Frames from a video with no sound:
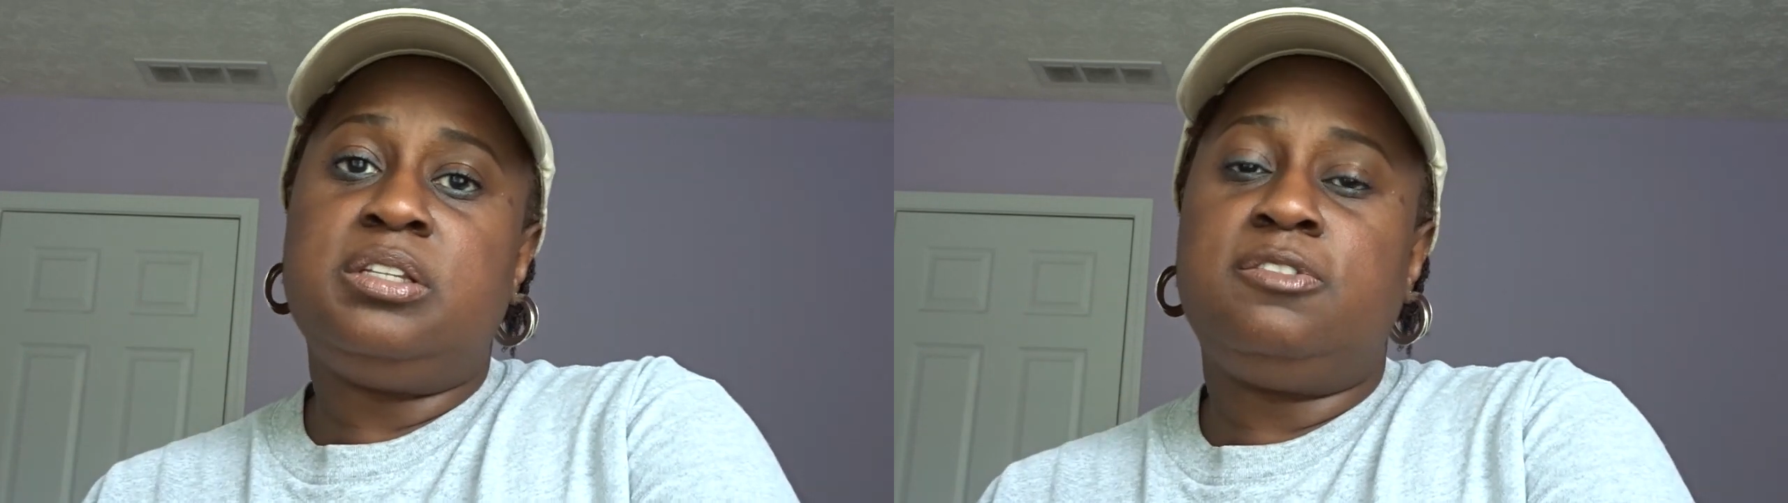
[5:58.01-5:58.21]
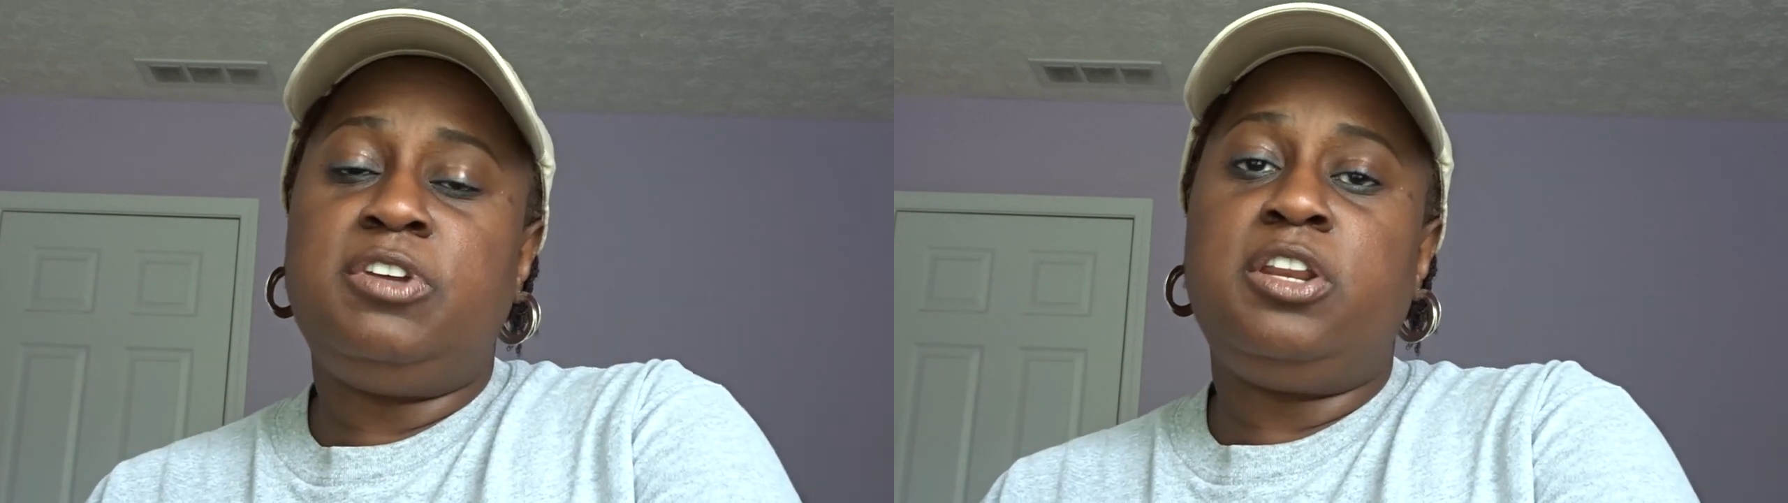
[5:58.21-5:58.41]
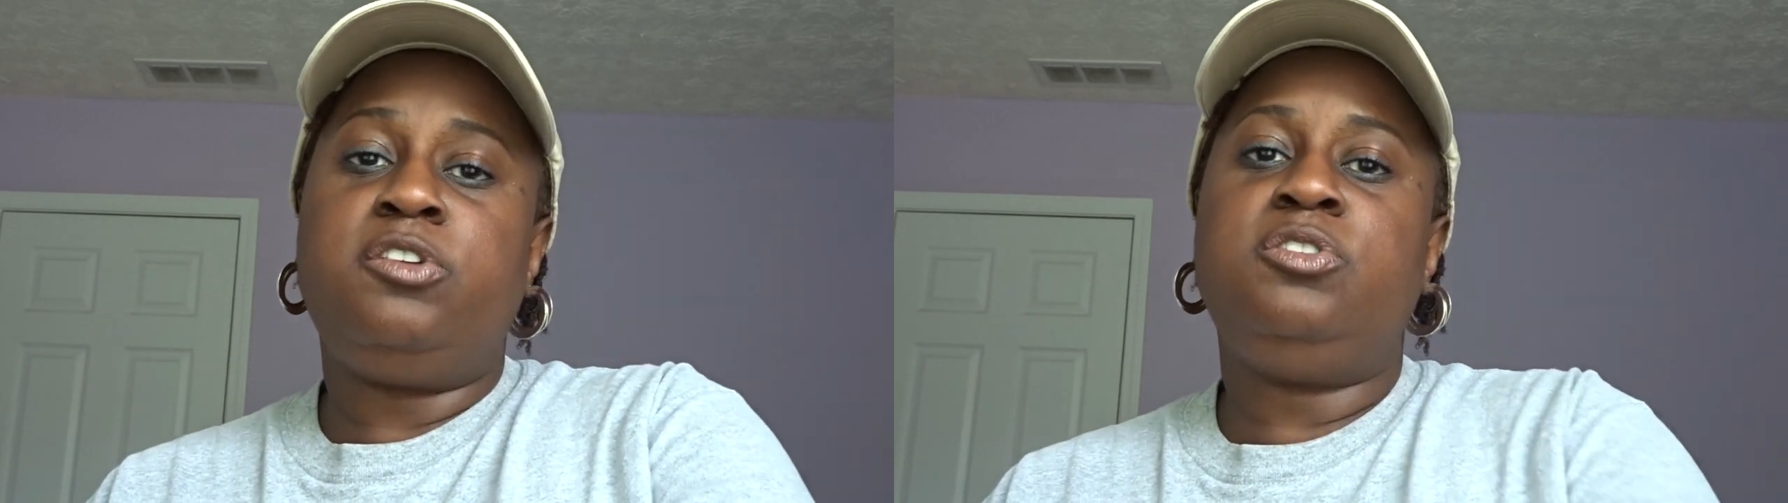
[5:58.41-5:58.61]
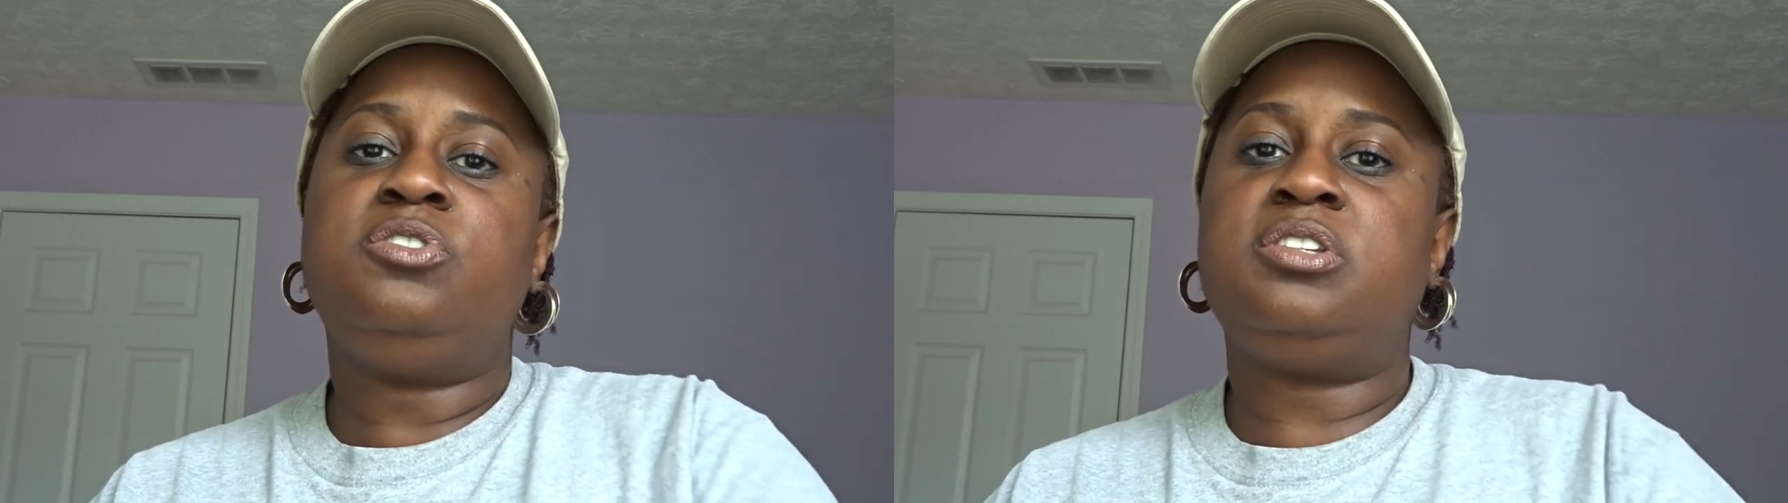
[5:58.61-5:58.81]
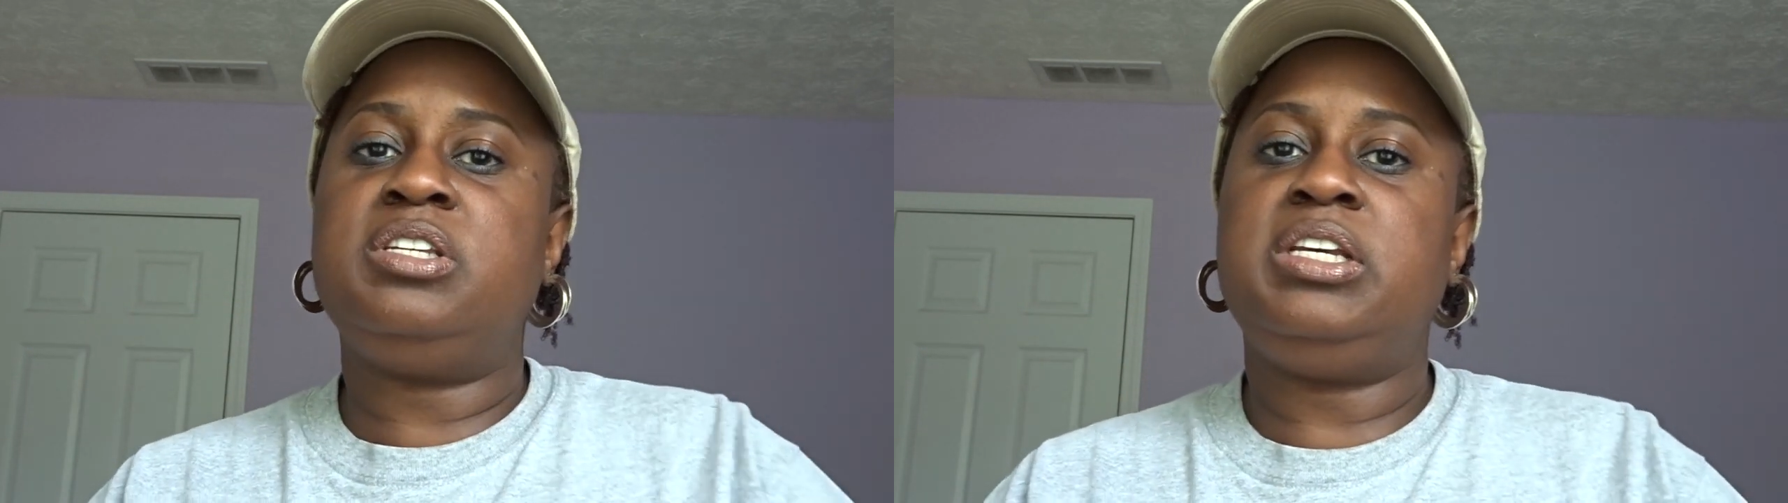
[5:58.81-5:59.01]
this video, you'll
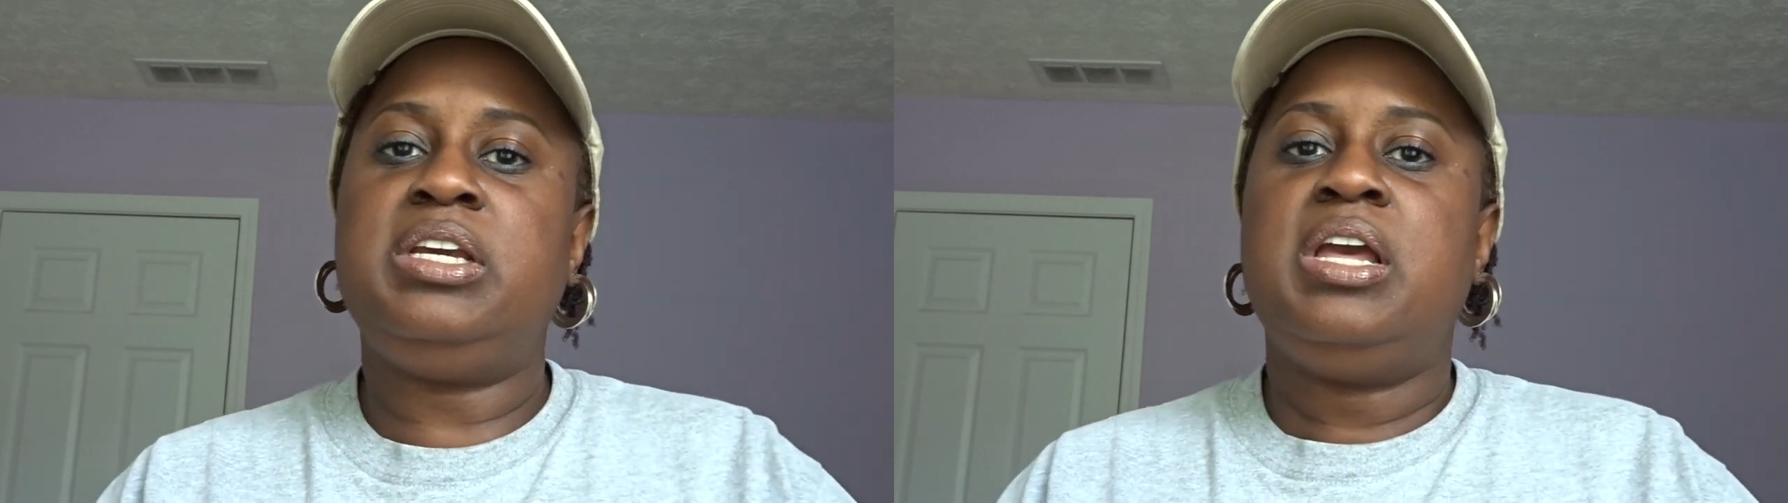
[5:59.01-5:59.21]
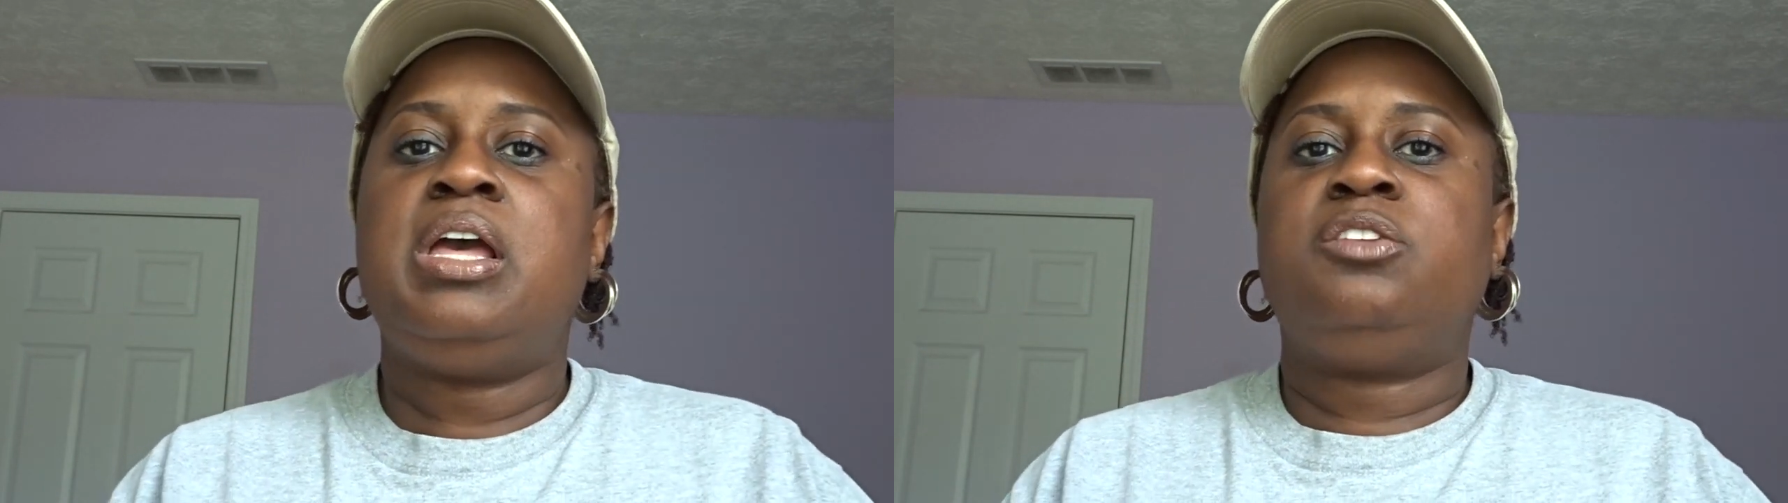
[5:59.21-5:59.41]
see,